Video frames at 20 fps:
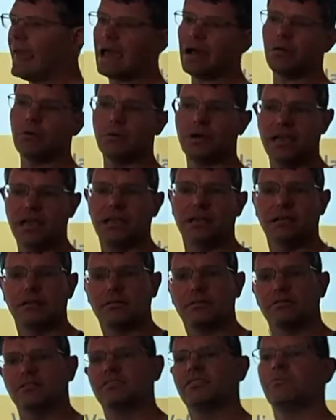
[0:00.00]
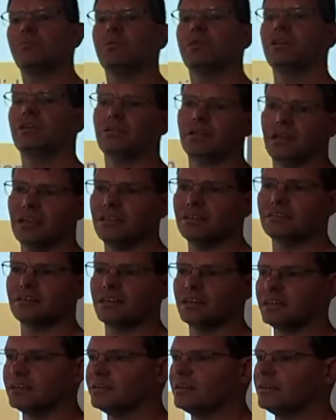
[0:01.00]
allow in, because somebody could
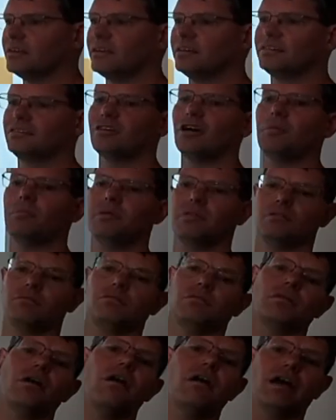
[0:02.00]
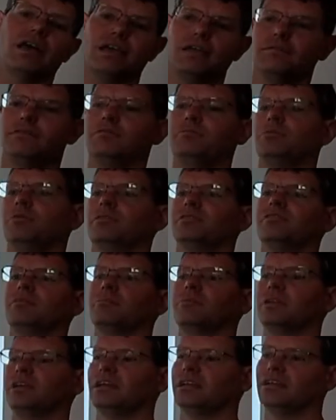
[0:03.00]
easily type in the wrong height. If you put
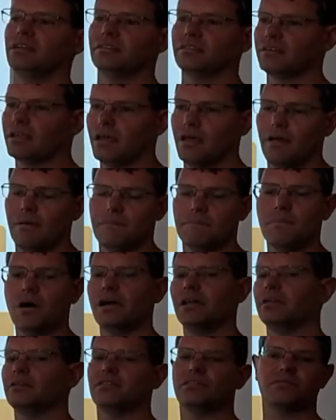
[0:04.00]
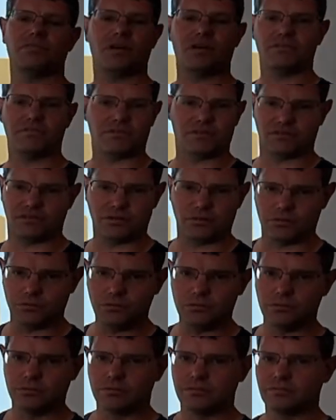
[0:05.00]
somebody in as -5 foot
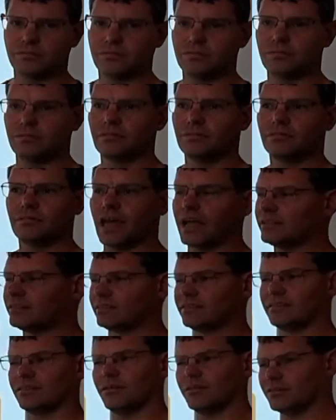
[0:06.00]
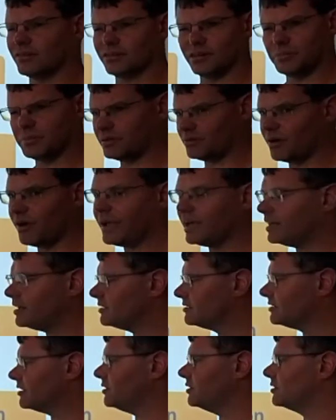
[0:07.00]
tall, that's not going to be right.
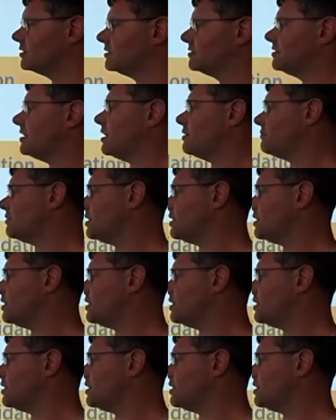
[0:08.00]
So you could set